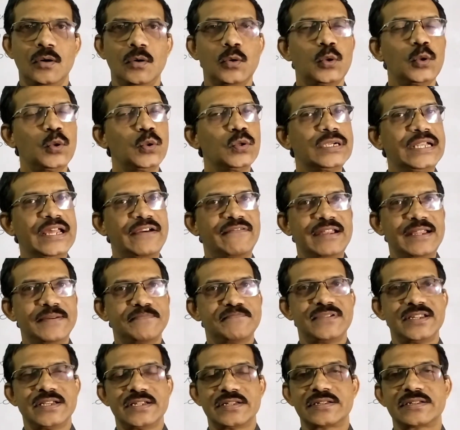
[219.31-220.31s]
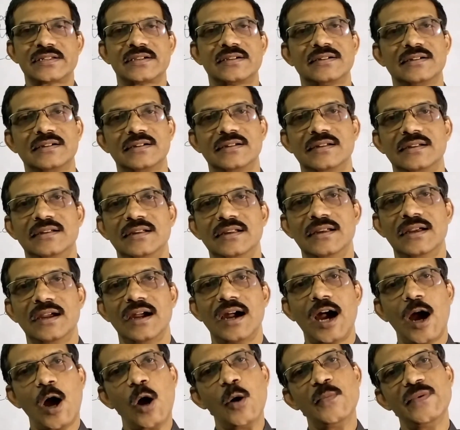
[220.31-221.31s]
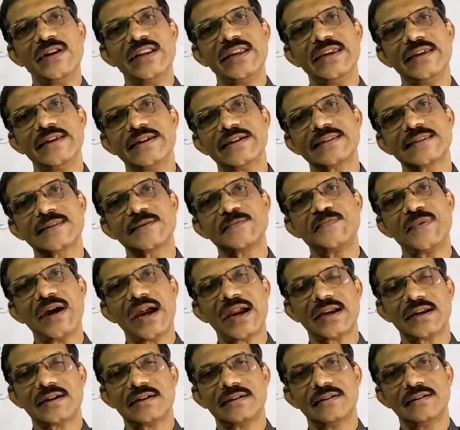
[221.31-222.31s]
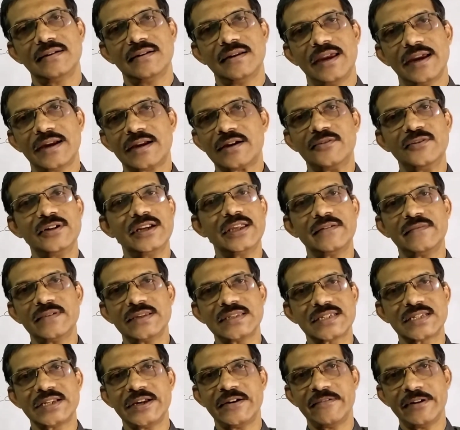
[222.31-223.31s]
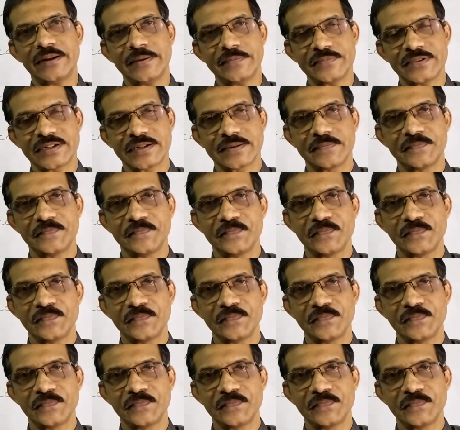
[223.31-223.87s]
Who developed it? How many years back accounting was developed?